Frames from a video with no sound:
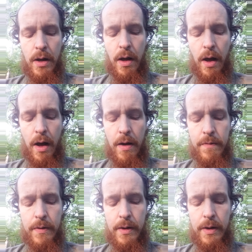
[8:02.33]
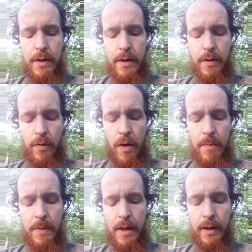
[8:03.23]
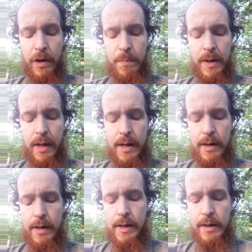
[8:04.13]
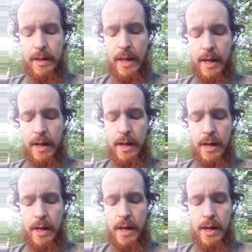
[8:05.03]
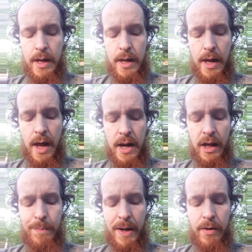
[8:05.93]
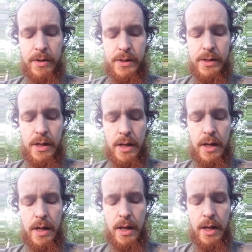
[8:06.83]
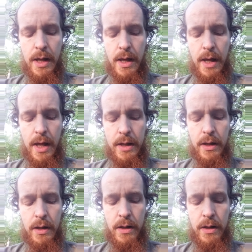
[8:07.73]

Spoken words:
of Hiram Gilman again, did they? And Nick Pierce? And